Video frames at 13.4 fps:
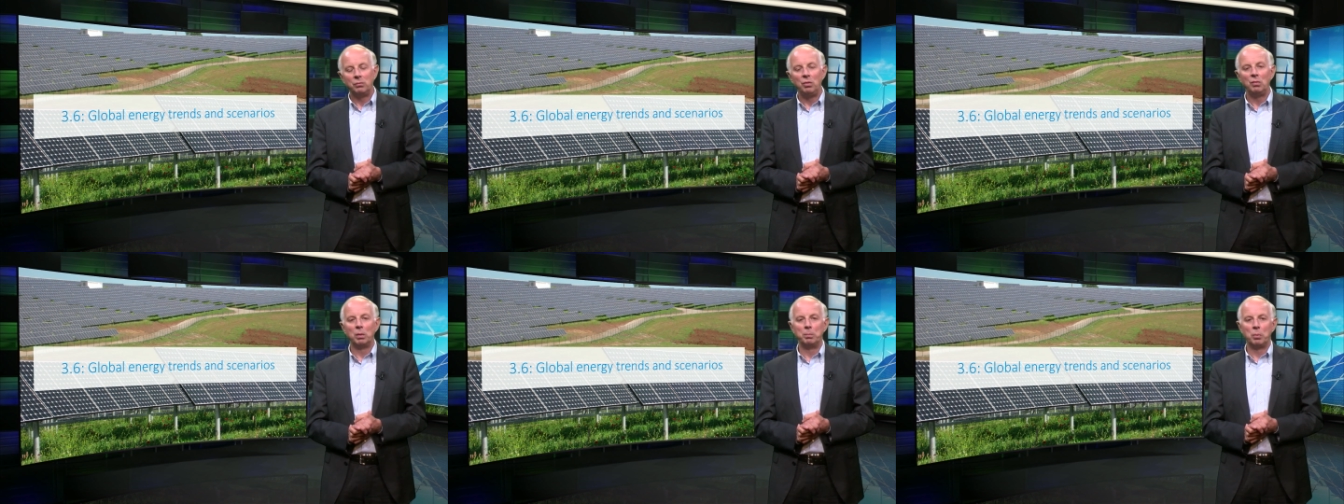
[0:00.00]

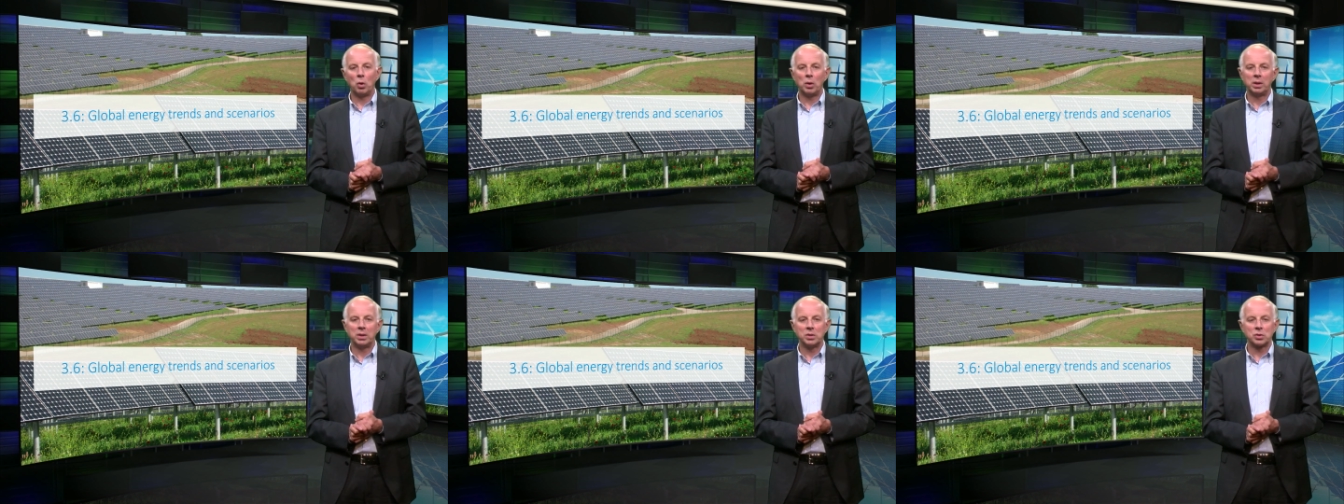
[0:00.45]
we will
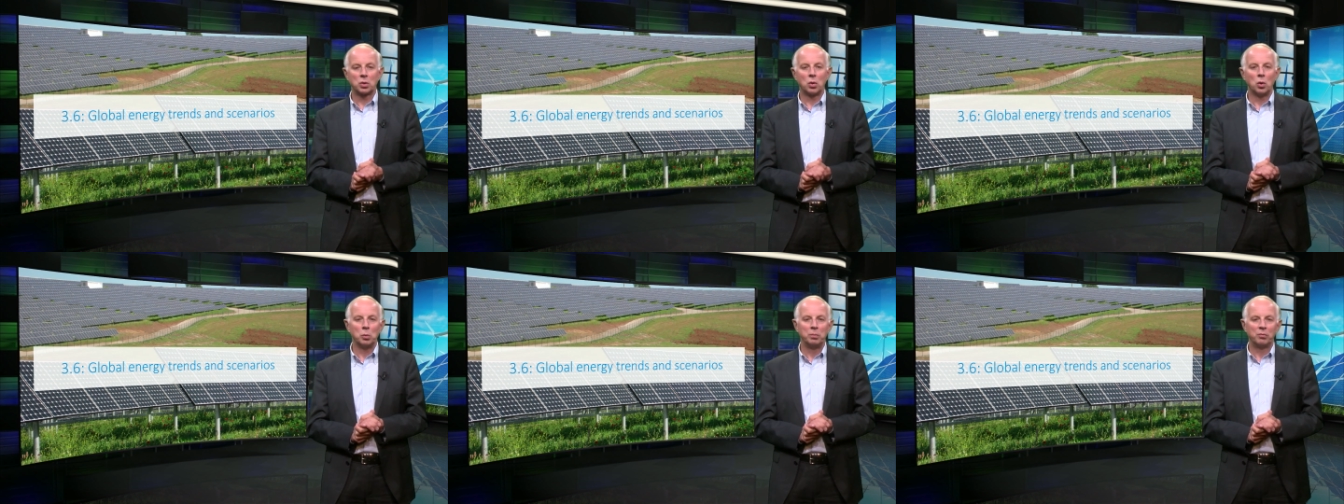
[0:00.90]
broaden the
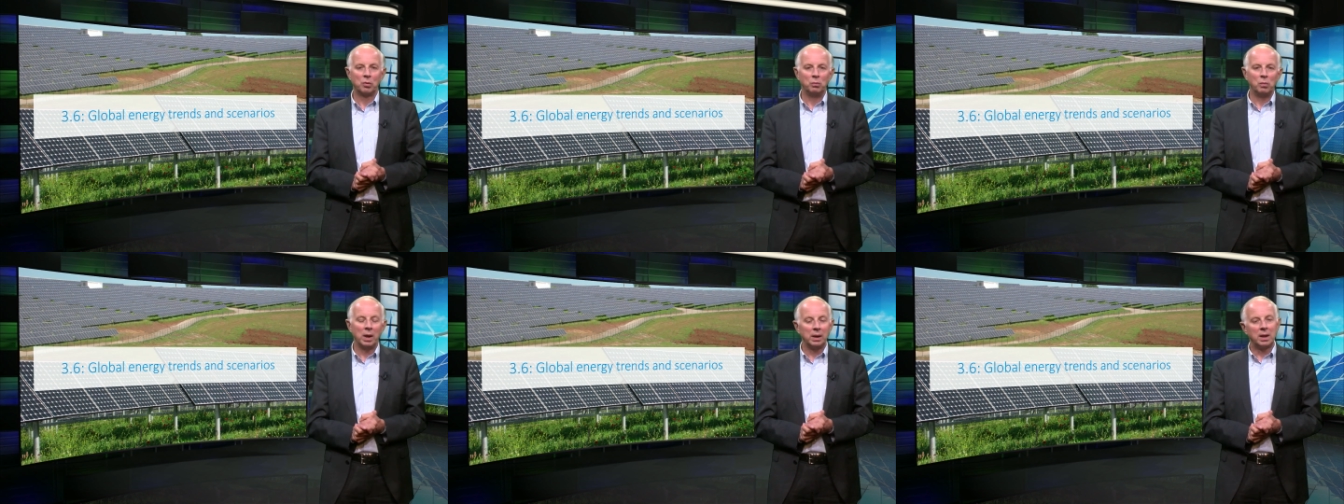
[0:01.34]
scope
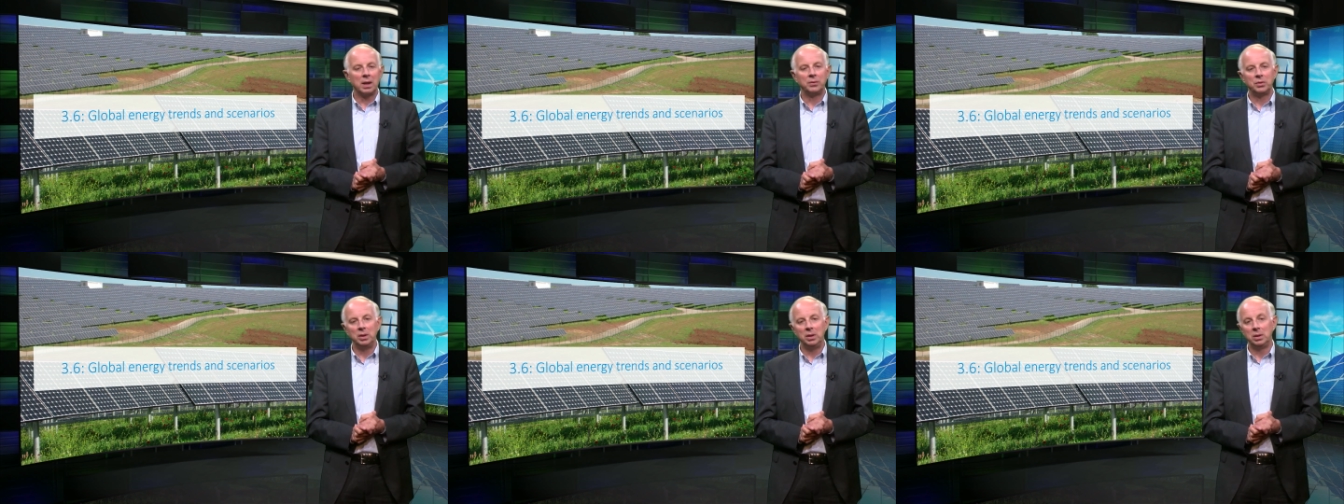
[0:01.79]
from one
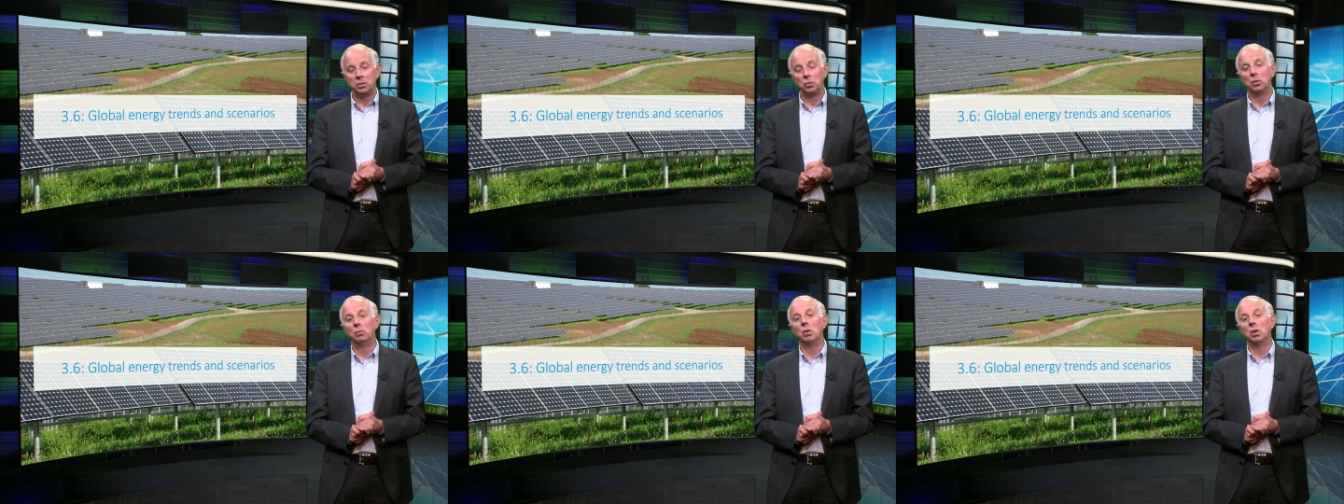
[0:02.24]
country
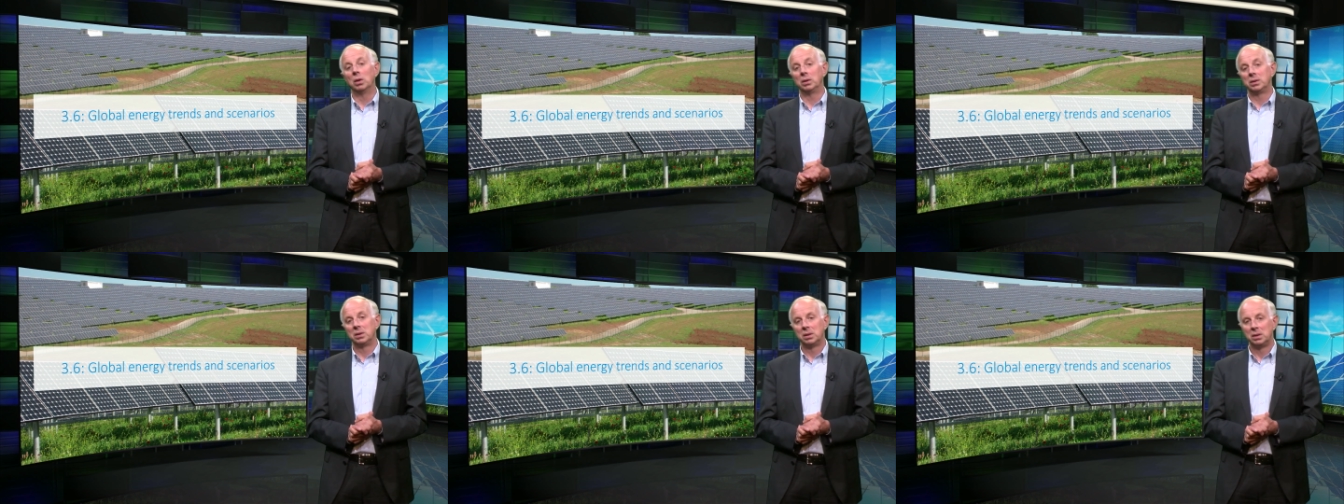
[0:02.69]
to the world.